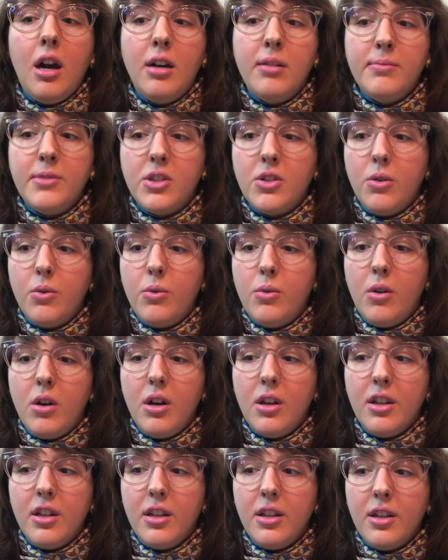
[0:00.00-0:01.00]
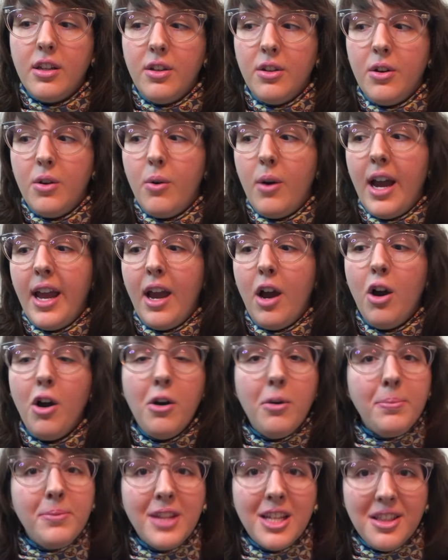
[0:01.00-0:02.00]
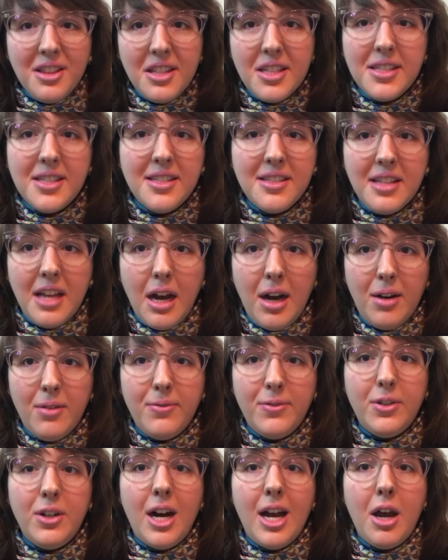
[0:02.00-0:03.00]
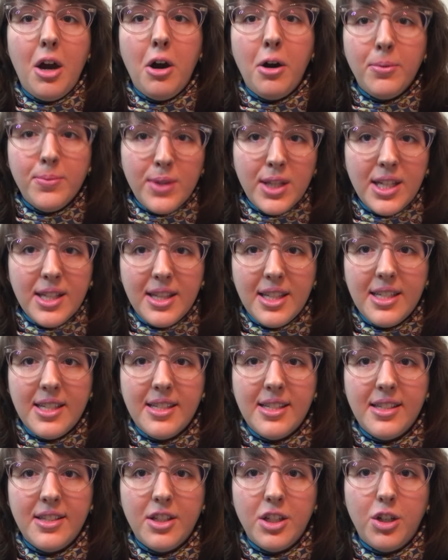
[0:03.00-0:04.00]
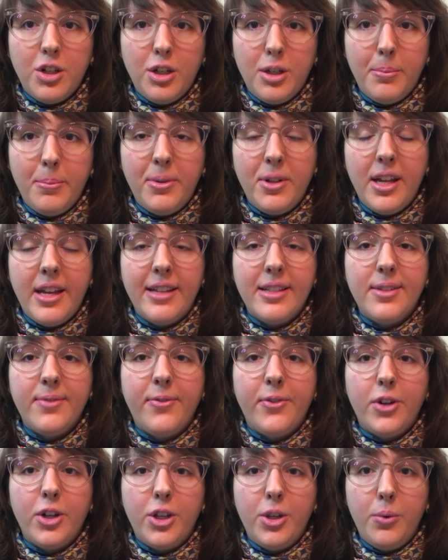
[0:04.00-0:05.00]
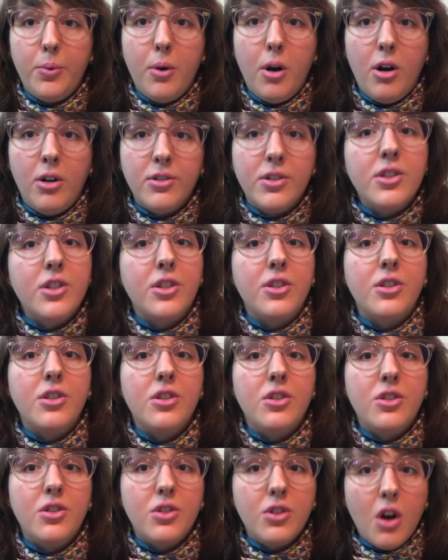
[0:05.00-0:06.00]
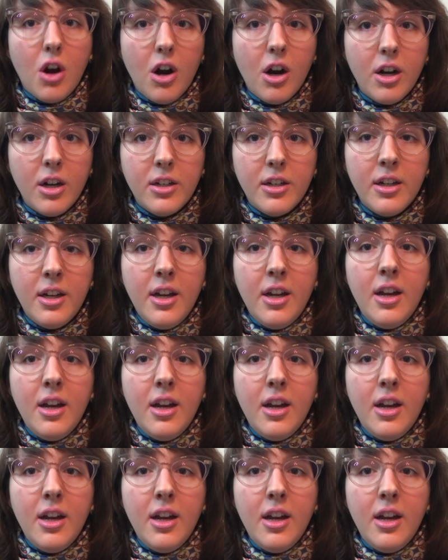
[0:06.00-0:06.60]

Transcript: So, you know, I hope that this is helpful. I hope that this is a good place for you all to start.